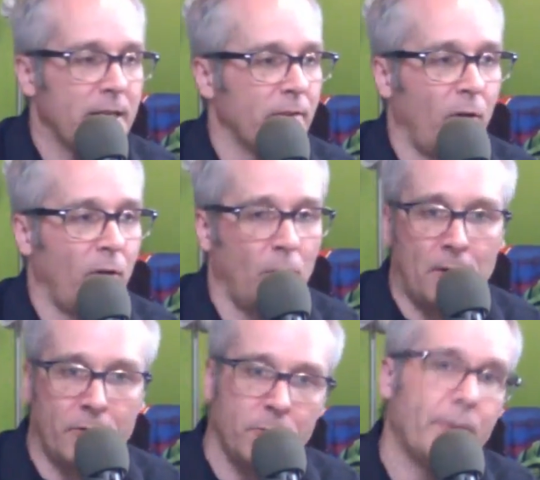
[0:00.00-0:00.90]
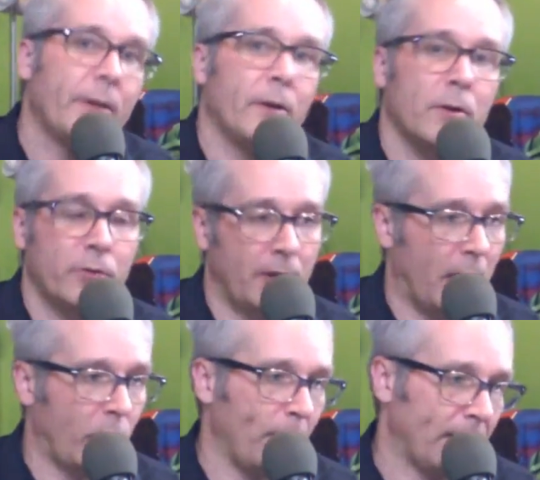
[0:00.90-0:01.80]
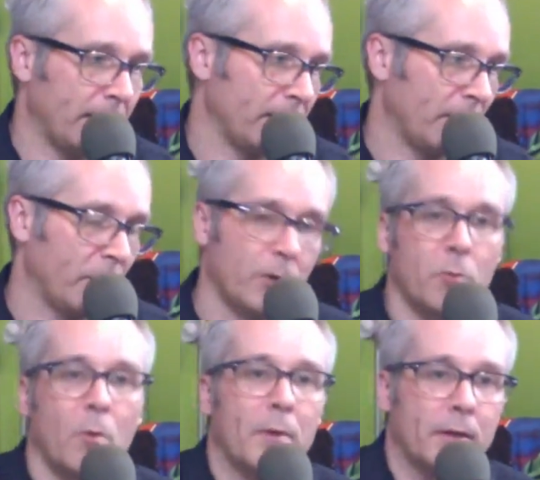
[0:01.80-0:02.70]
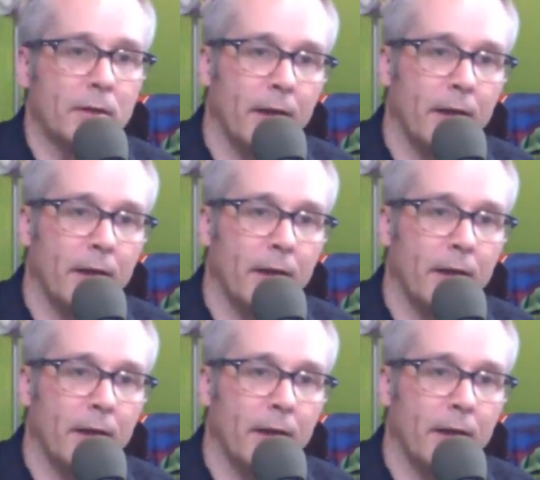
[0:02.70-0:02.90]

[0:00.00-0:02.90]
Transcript: and it's all about superheroes and Aquaman kissing Wonder Woman,